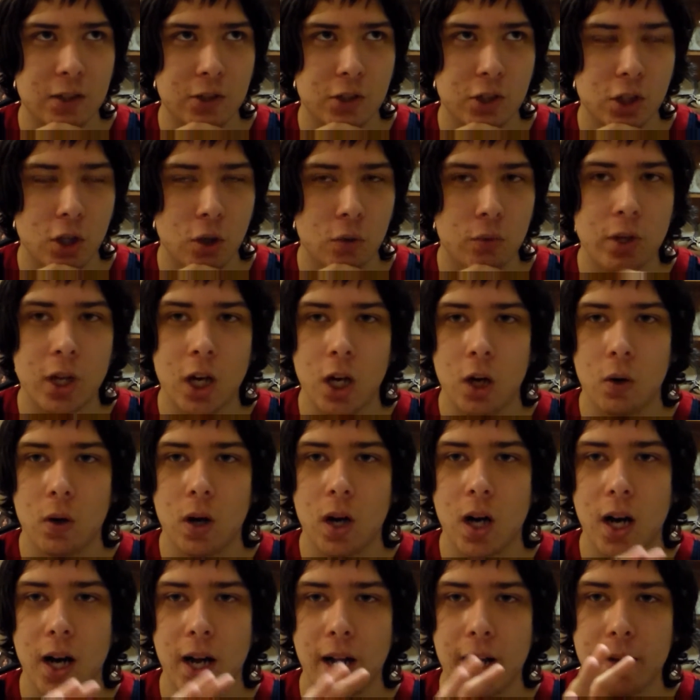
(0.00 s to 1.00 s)
So
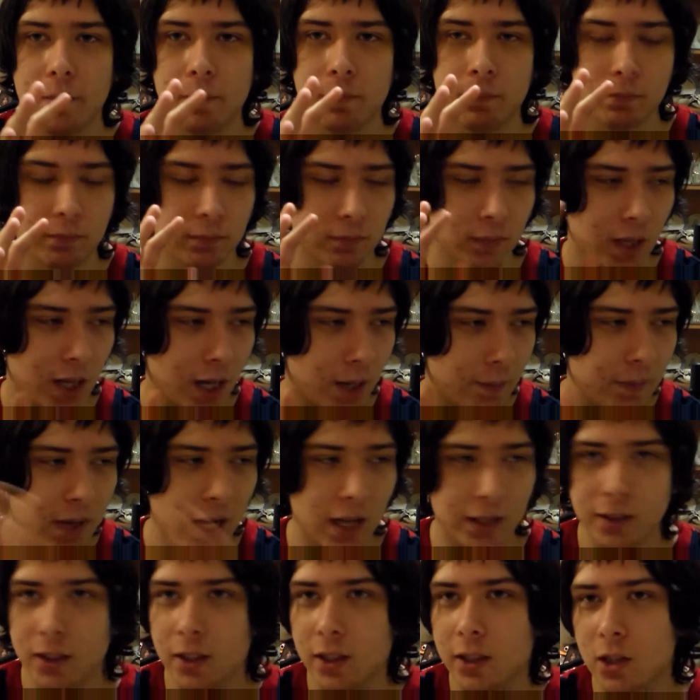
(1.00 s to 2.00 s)
no, I'm
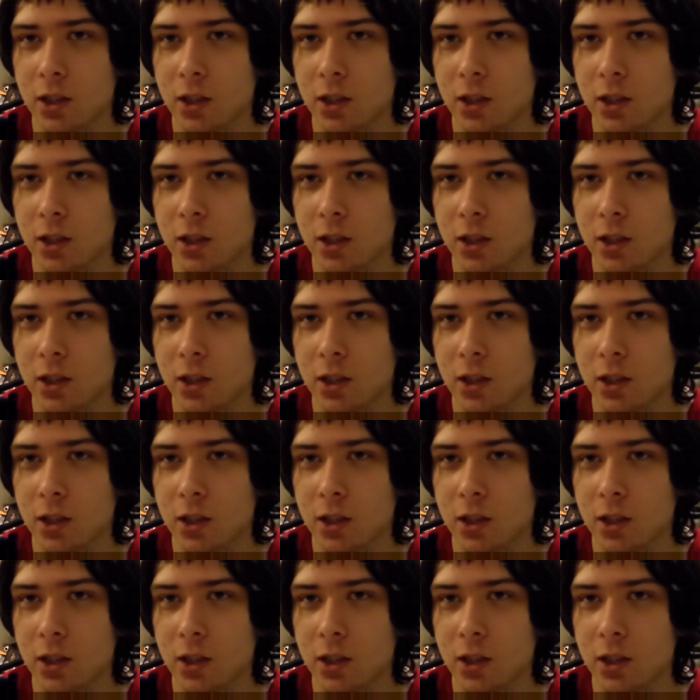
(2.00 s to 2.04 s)
not